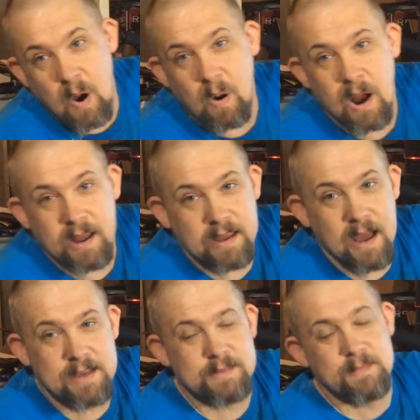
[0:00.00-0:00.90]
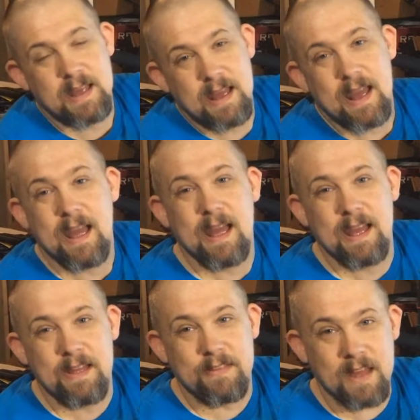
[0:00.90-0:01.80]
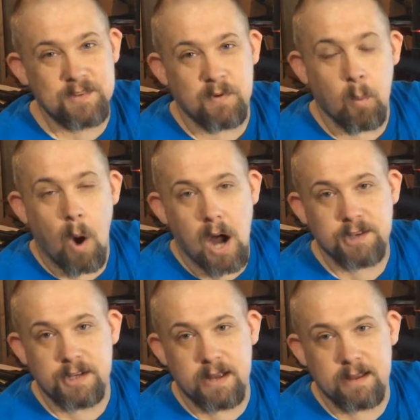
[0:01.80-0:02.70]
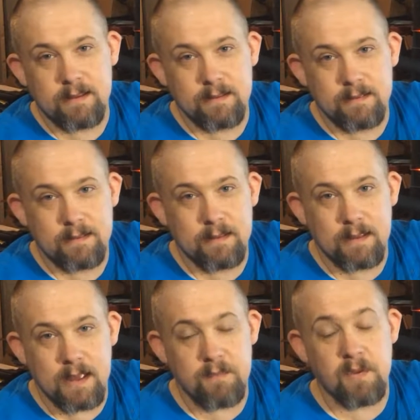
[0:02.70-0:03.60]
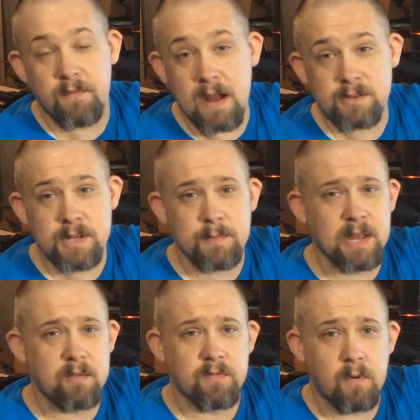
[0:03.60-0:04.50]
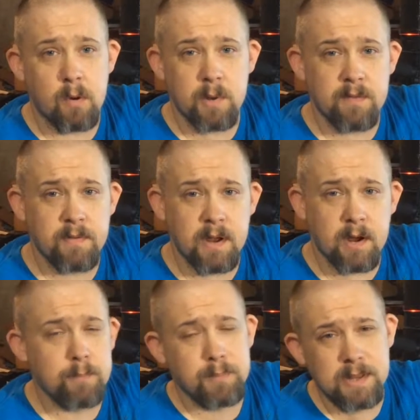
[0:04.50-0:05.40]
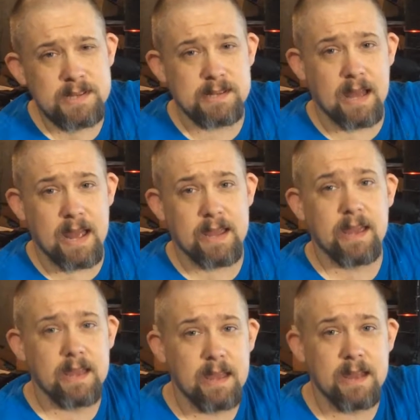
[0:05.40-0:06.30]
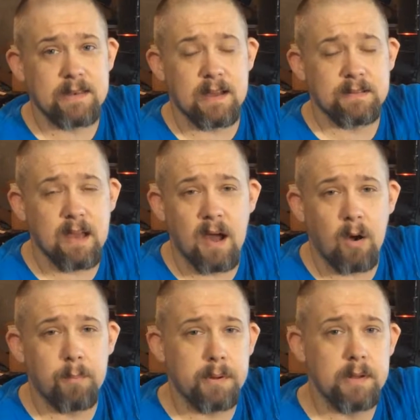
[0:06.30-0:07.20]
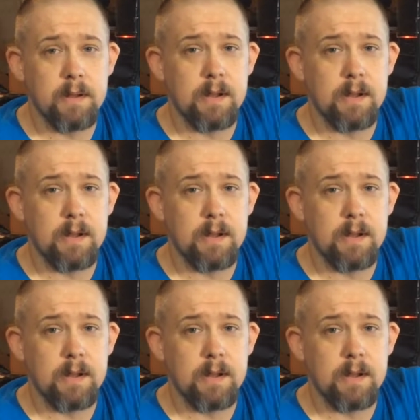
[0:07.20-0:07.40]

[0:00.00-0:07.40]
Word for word: All right, guys. Thanks for watching. If you found something informative here, please like. It does help.